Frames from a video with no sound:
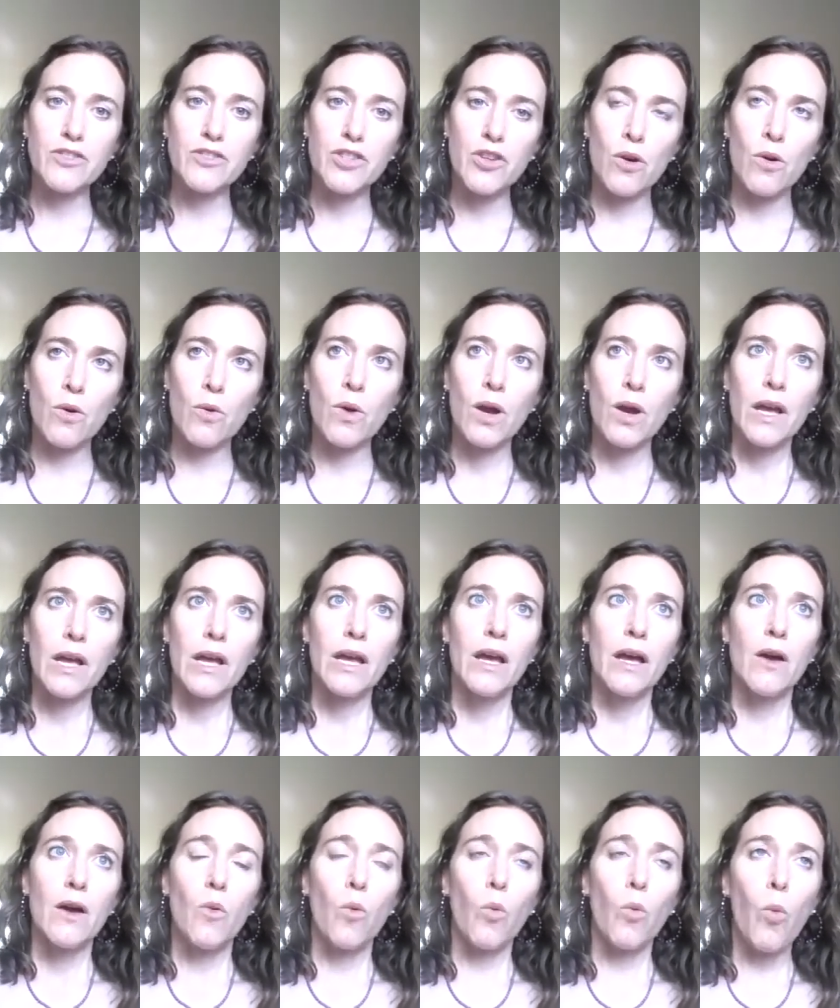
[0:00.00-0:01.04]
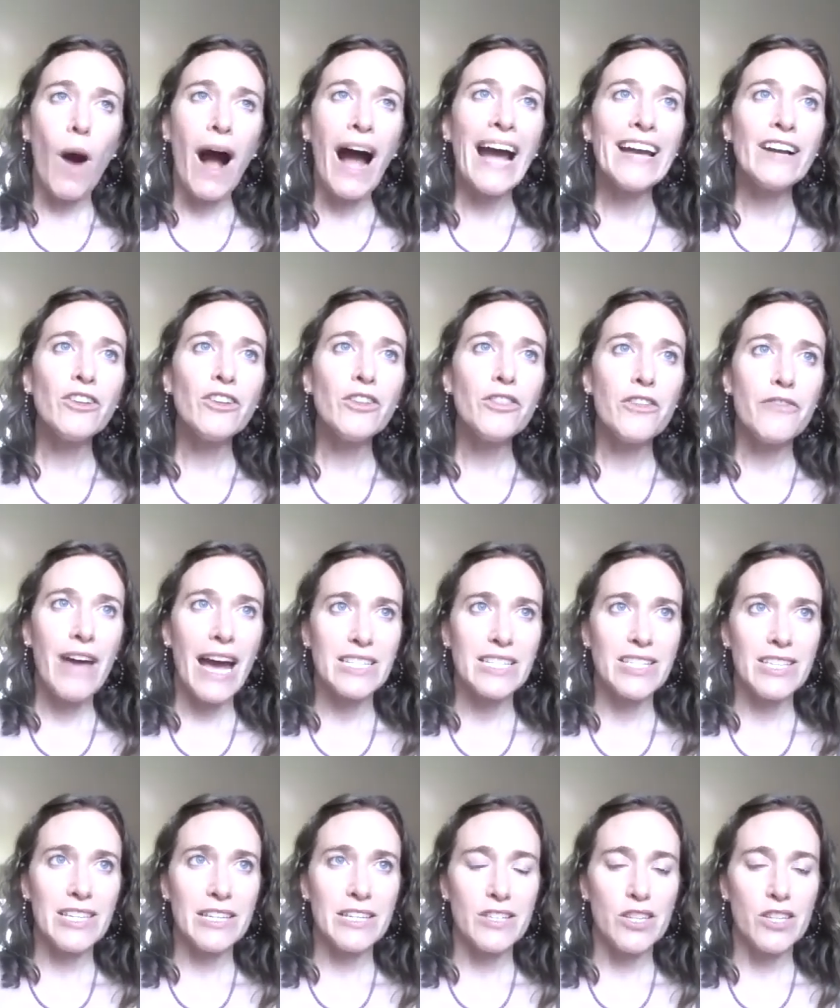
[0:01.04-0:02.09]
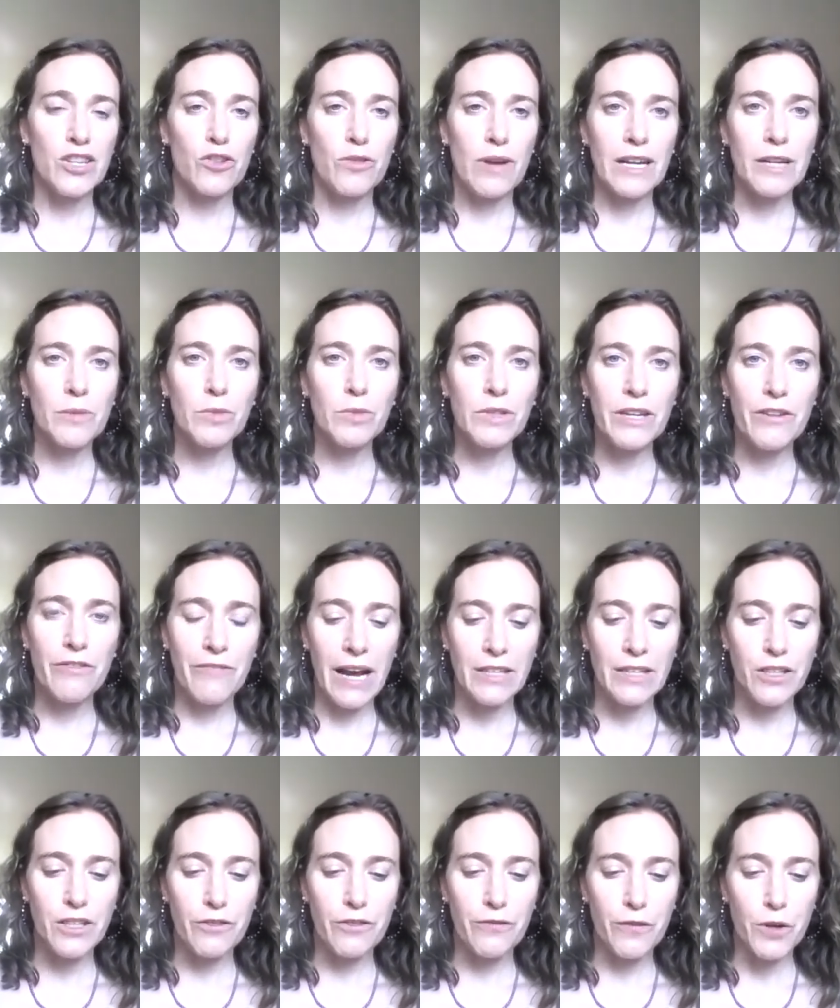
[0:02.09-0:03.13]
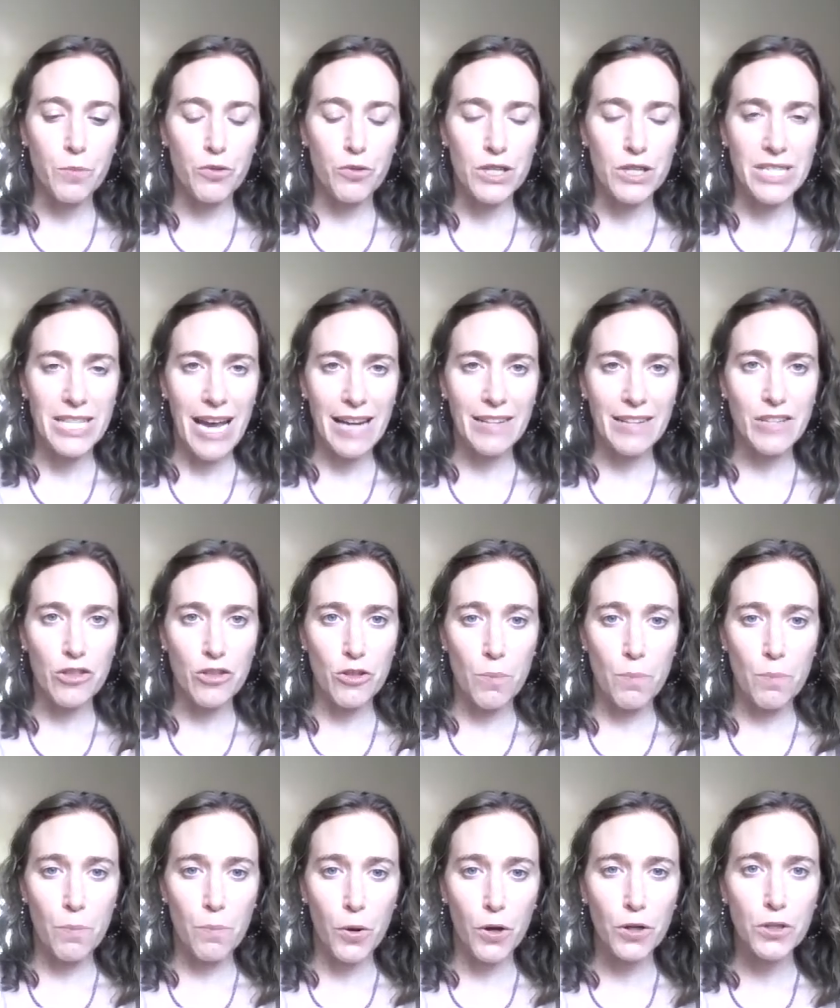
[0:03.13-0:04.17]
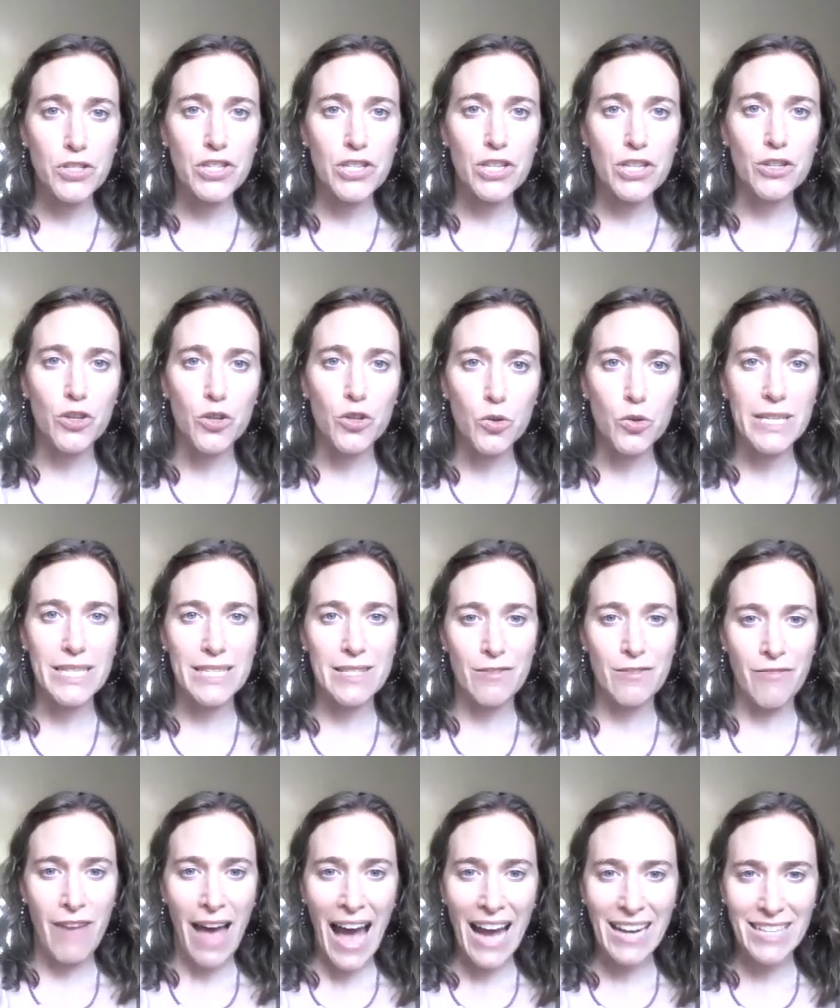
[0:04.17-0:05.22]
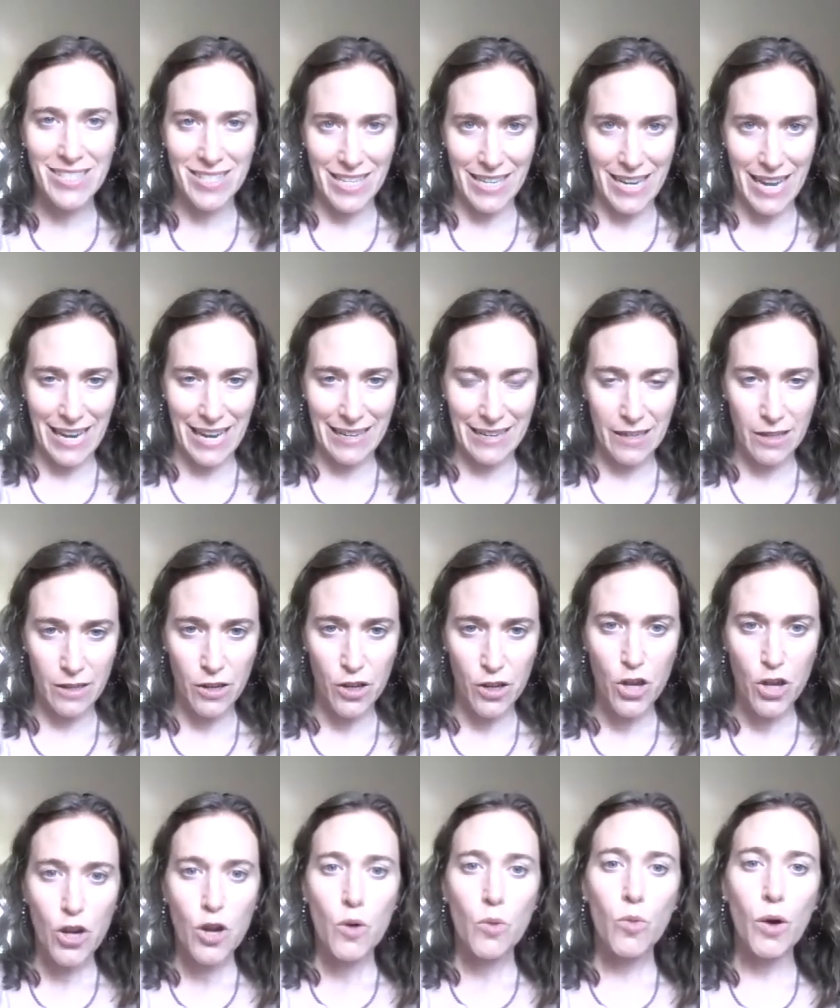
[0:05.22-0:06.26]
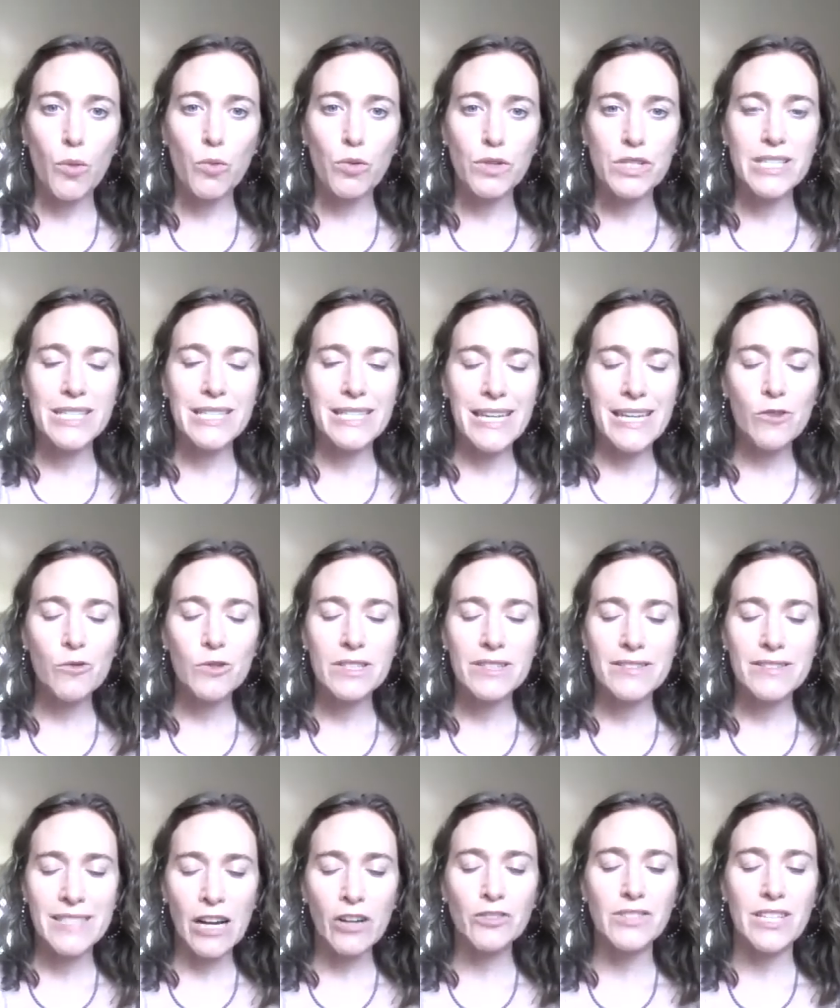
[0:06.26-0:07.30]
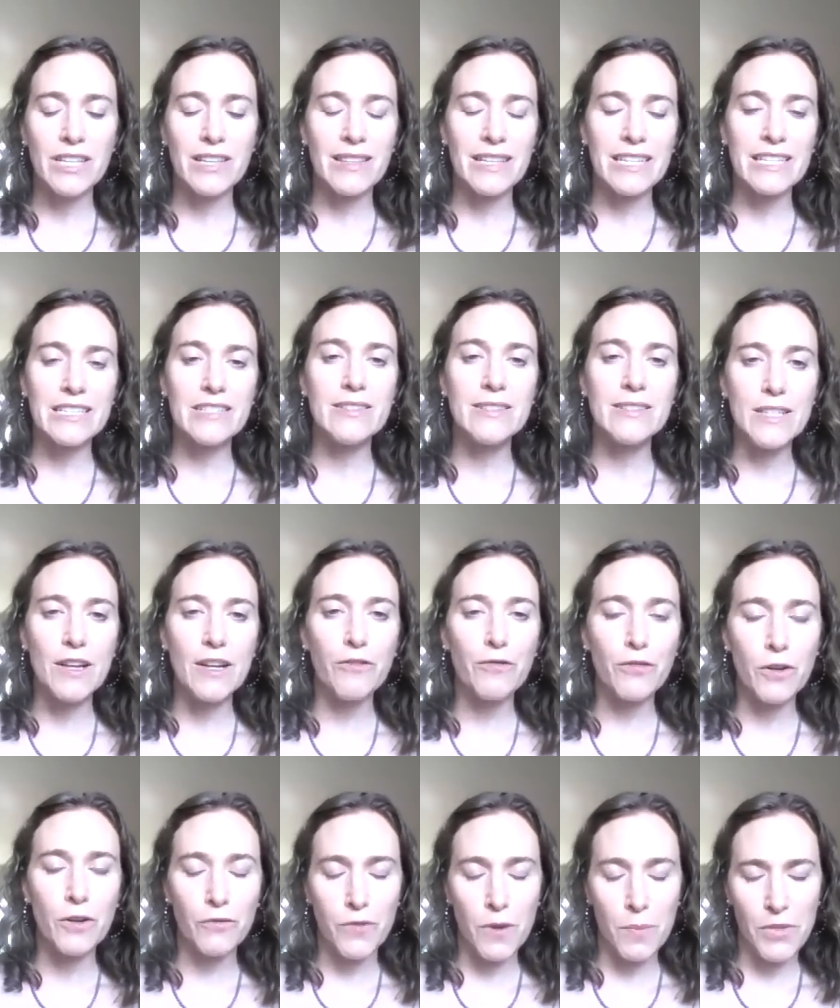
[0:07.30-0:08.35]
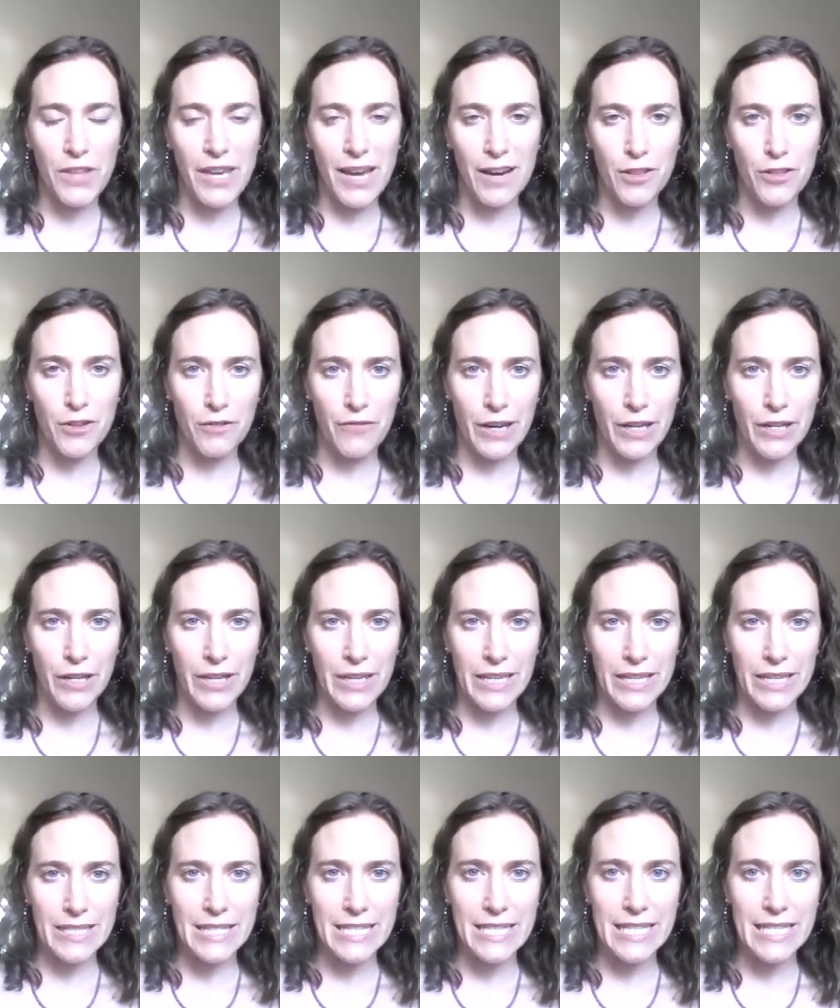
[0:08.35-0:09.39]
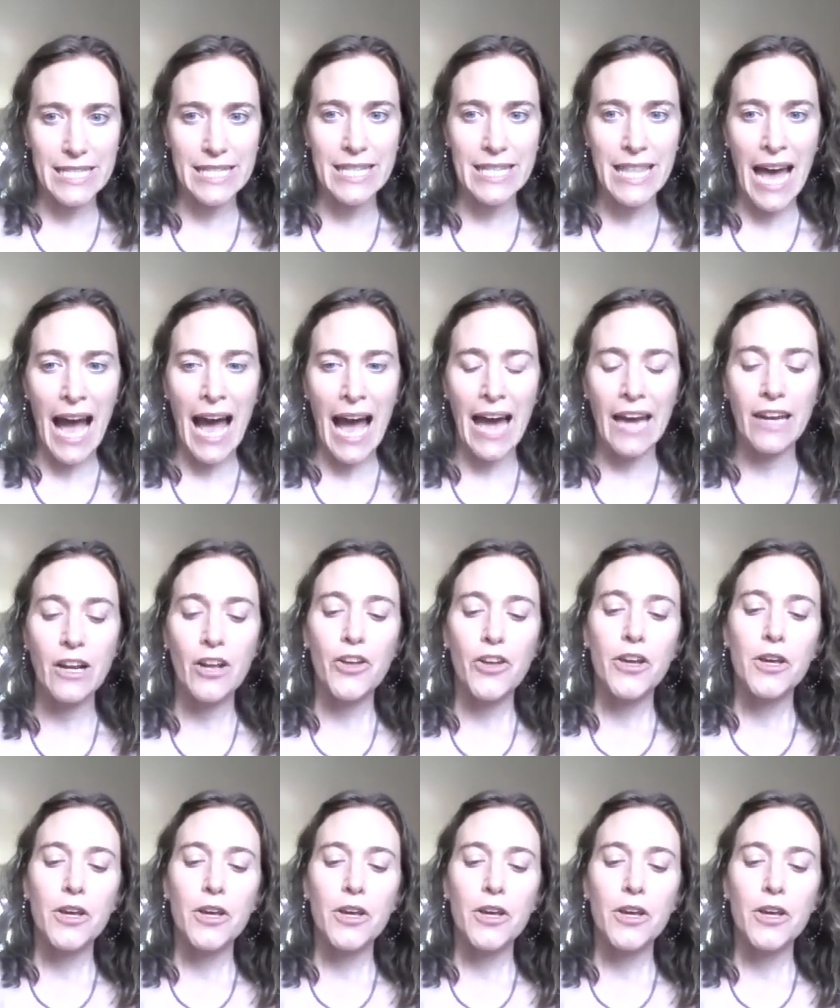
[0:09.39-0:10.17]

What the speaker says: So while the vaccine is incredibly effective for protecting the person who is vaccinated, what we're seeing with Delta that is different from the other variants is that